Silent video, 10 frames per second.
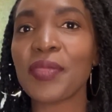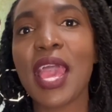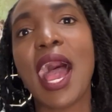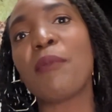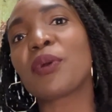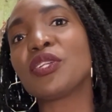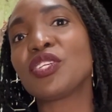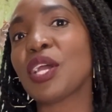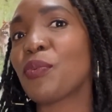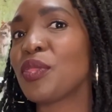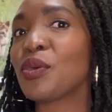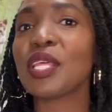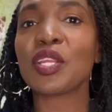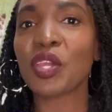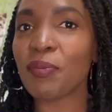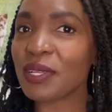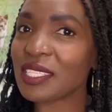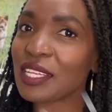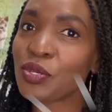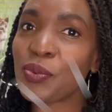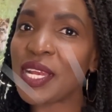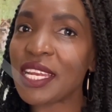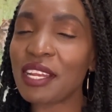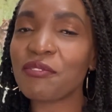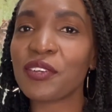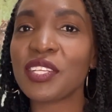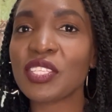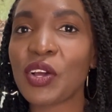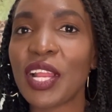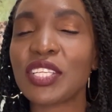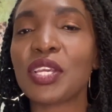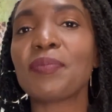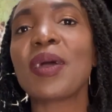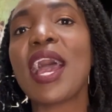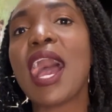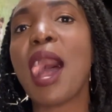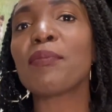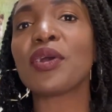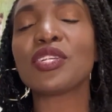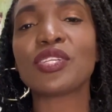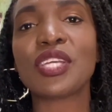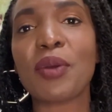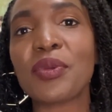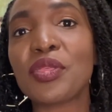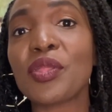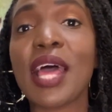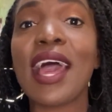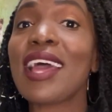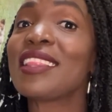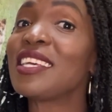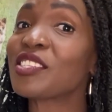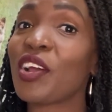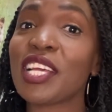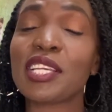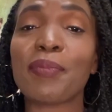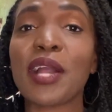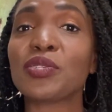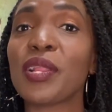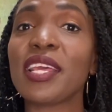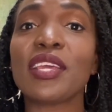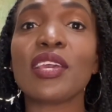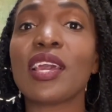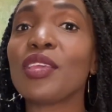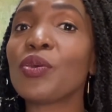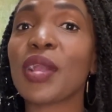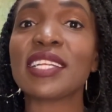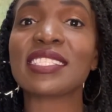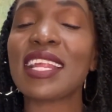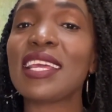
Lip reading: I'm going to share with you the documents that you will need for this scholarship. I'm going to share with you that this scholarship, actually, you can study.